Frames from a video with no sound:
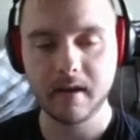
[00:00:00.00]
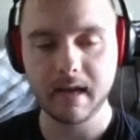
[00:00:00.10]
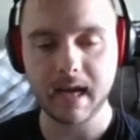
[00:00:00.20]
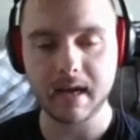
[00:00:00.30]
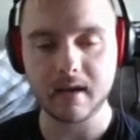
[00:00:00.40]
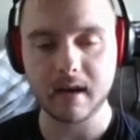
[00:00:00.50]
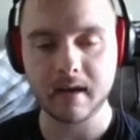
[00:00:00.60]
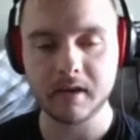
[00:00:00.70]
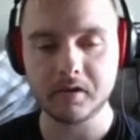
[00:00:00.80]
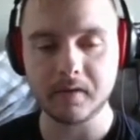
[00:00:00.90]
Kate, I
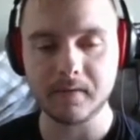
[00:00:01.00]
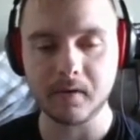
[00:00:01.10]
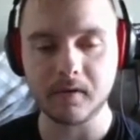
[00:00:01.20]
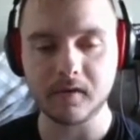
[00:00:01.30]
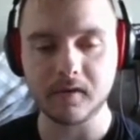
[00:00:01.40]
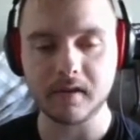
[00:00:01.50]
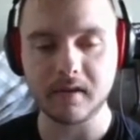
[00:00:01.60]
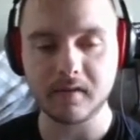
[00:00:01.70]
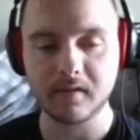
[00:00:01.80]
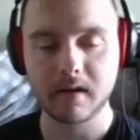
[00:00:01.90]
need you to focus on
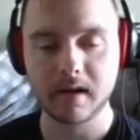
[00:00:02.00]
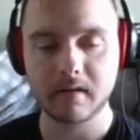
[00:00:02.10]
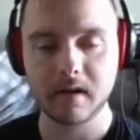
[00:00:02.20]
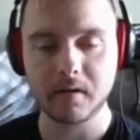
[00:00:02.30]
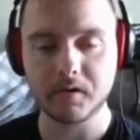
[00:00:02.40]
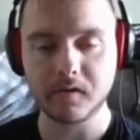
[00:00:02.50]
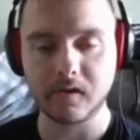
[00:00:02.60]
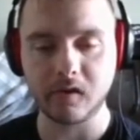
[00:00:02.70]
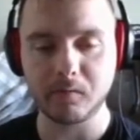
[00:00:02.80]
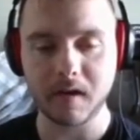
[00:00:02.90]
this. I don't know, it just
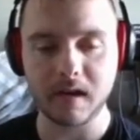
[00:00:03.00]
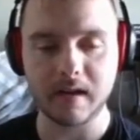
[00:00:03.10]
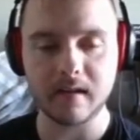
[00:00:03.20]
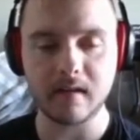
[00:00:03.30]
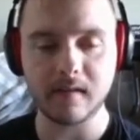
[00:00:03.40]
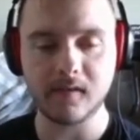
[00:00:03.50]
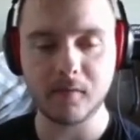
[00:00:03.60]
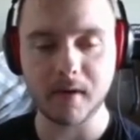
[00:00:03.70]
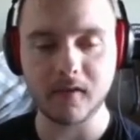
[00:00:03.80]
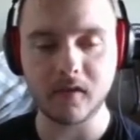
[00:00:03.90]
tells me to kill. I see
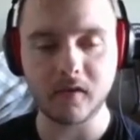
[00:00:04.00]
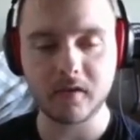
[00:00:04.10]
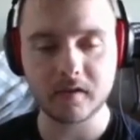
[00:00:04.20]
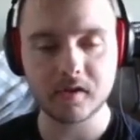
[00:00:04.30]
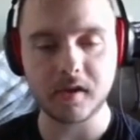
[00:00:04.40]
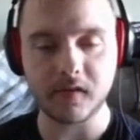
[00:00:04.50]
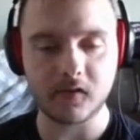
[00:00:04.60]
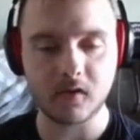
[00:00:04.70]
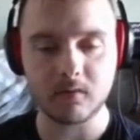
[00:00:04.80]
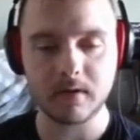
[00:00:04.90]
my sister and she is
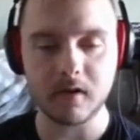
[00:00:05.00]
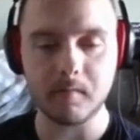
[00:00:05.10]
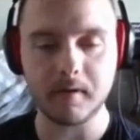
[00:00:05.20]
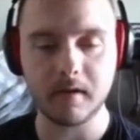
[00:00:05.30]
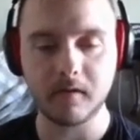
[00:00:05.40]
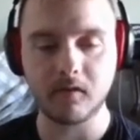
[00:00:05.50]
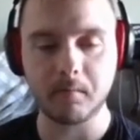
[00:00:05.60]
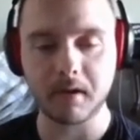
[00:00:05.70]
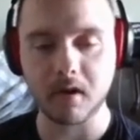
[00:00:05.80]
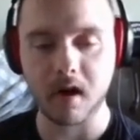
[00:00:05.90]
so real, but there's
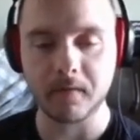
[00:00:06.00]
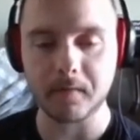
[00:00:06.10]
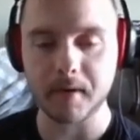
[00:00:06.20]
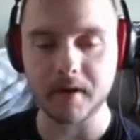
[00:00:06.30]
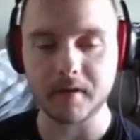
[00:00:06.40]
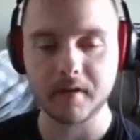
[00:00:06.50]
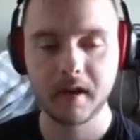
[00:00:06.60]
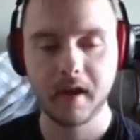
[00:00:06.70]
something off about her.